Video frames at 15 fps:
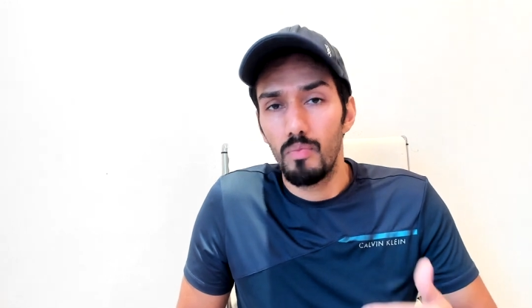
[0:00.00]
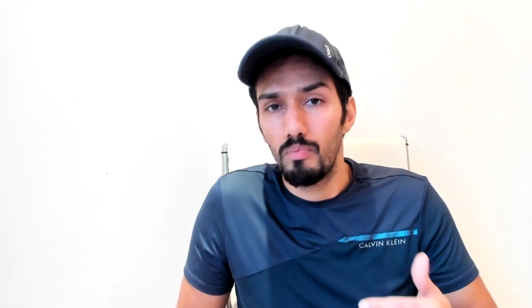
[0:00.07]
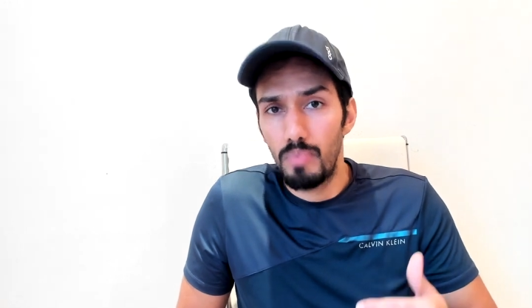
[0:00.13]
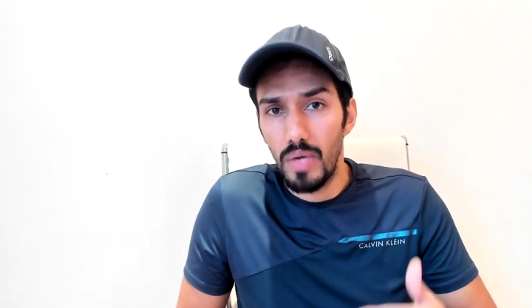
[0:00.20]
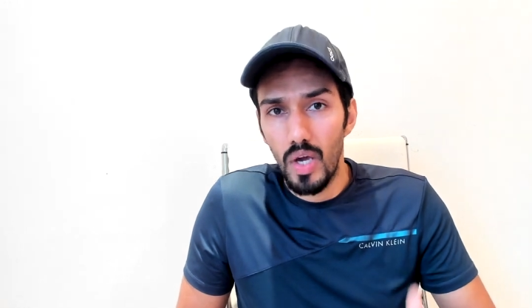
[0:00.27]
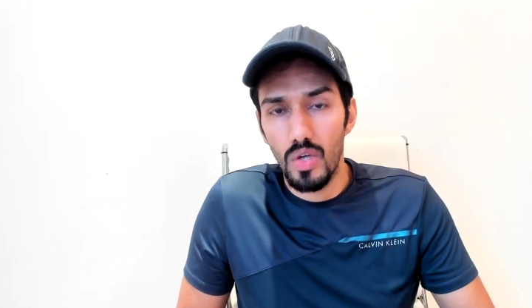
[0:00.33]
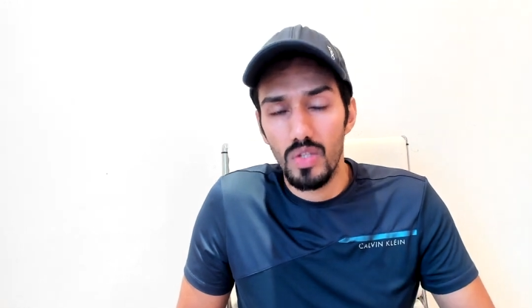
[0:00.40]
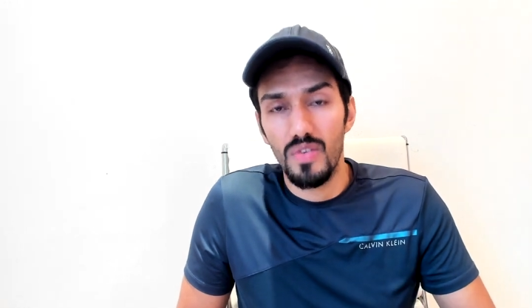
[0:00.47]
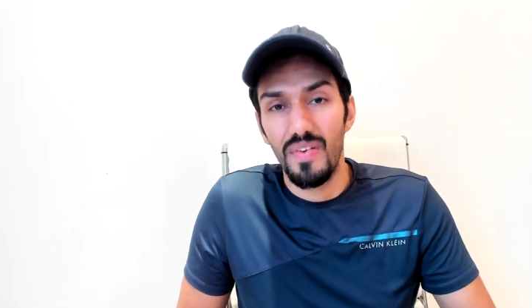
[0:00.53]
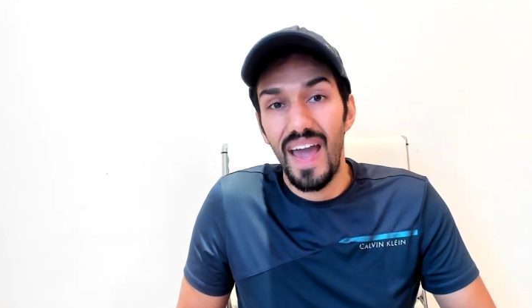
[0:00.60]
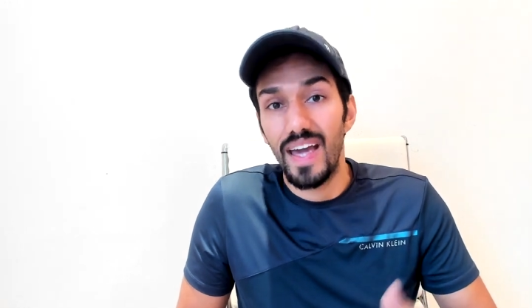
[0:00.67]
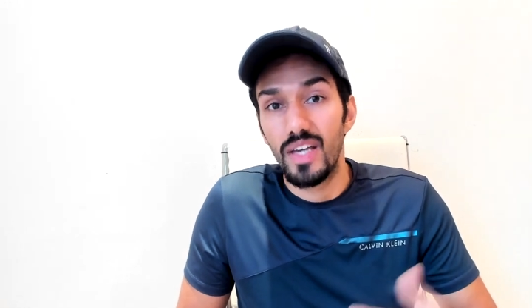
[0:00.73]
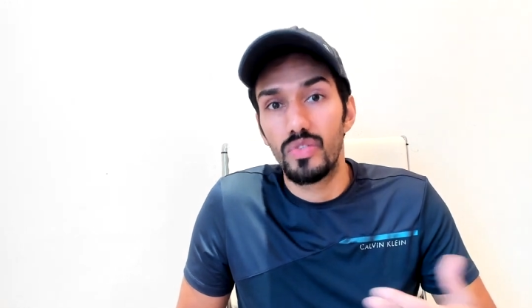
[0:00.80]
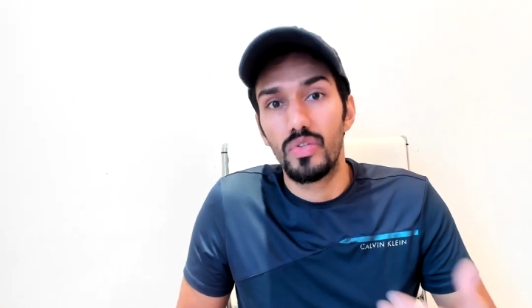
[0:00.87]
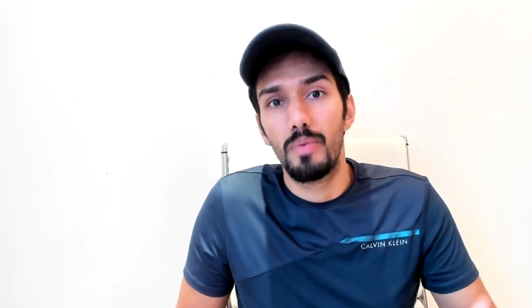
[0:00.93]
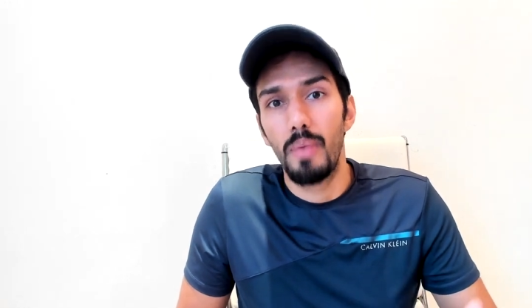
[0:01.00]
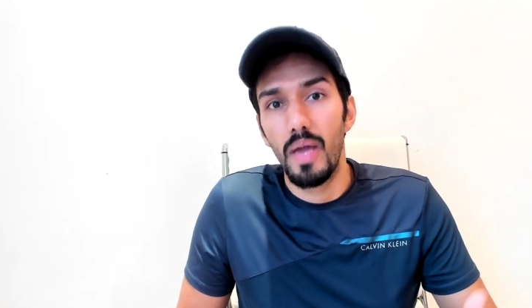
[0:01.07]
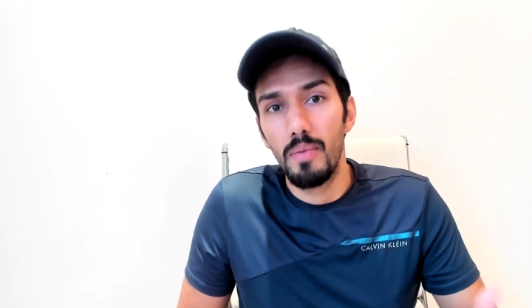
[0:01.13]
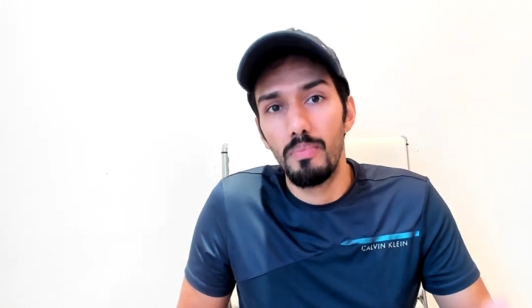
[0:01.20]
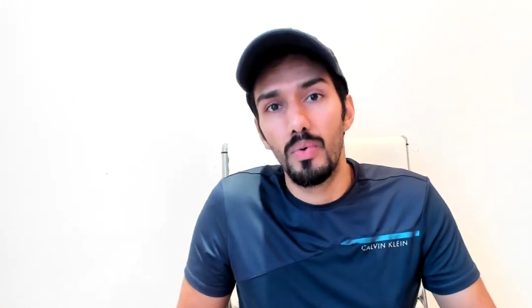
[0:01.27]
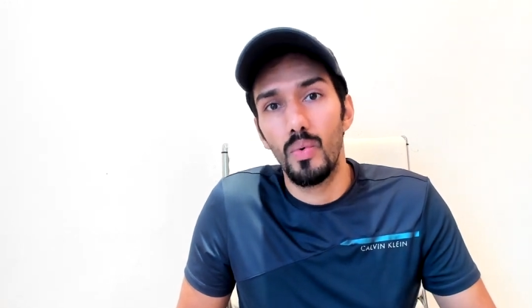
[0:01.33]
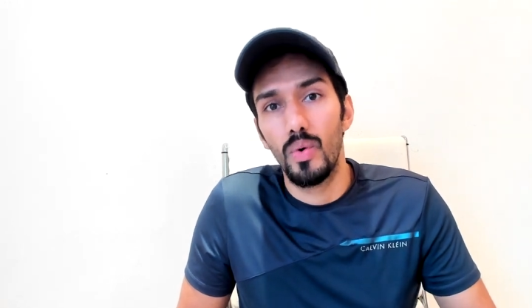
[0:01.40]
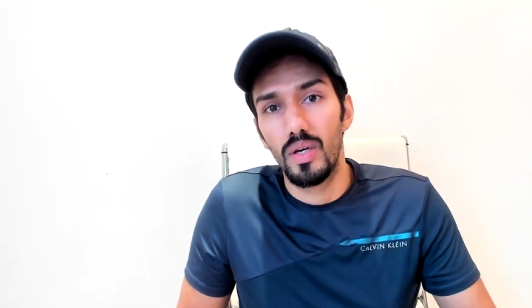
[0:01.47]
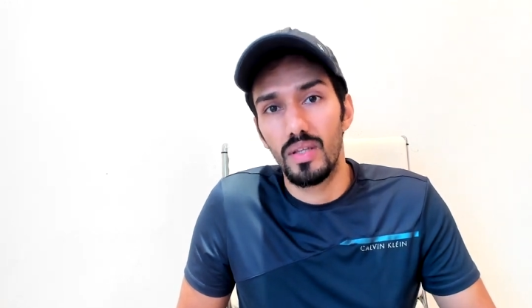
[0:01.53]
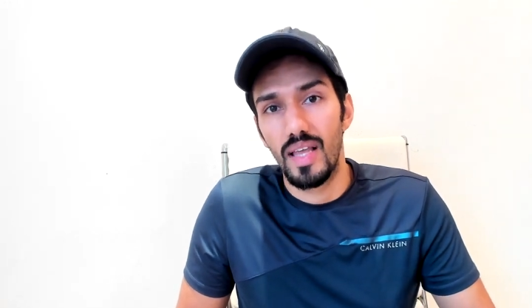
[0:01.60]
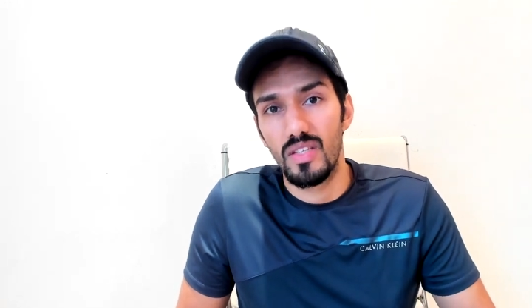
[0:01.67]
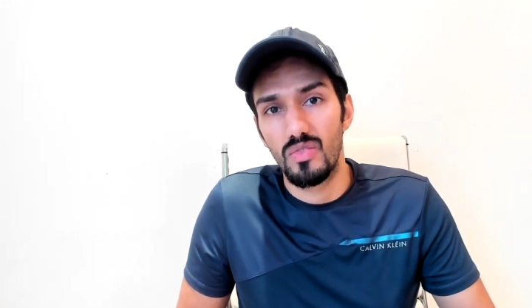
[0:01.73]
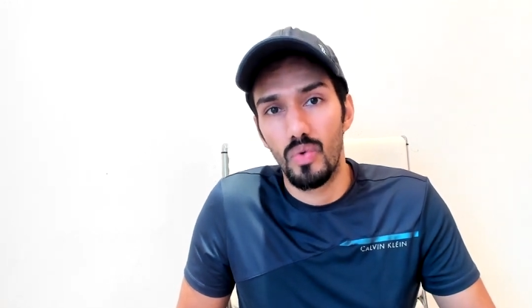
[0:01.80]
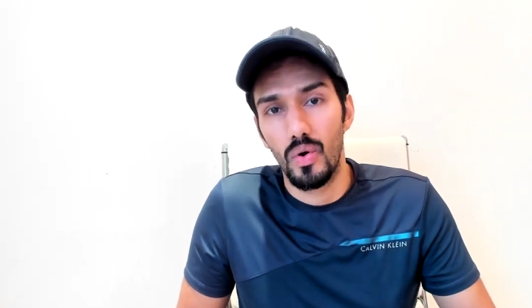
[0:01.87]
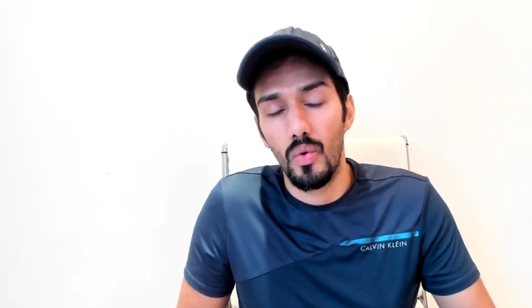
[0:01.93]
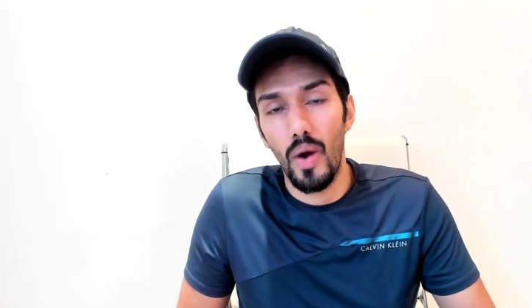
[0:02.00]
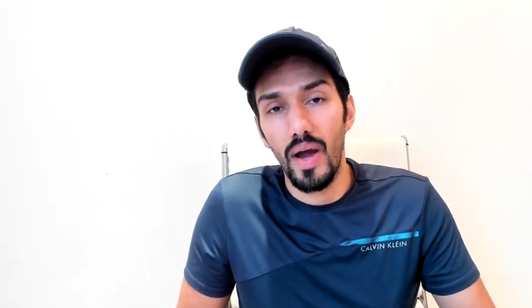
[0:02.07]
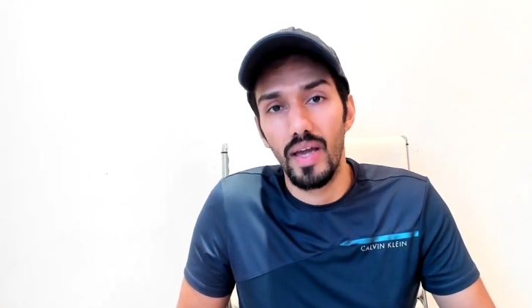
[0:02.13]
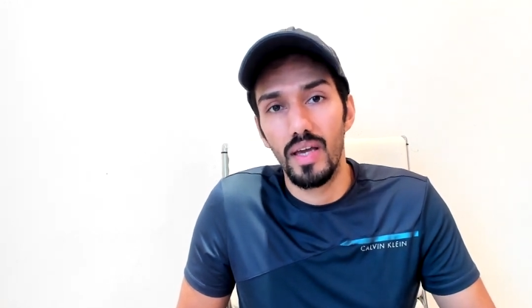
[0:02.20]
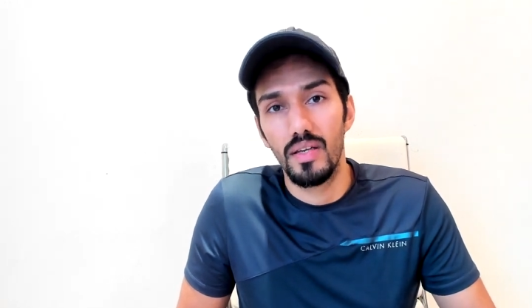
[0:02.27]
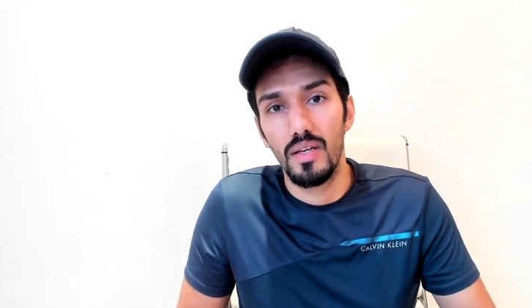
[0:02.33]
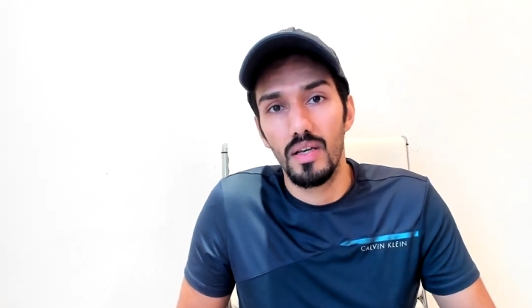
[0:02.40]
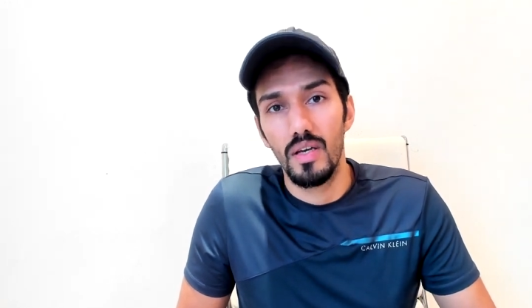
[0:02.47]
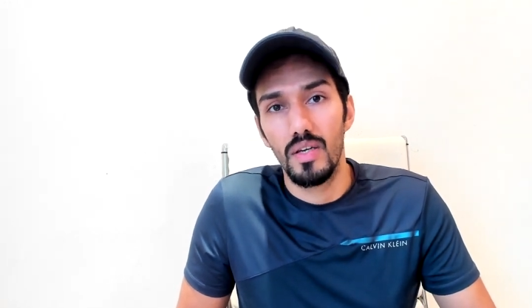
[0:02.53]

because of extra paperwork that's required.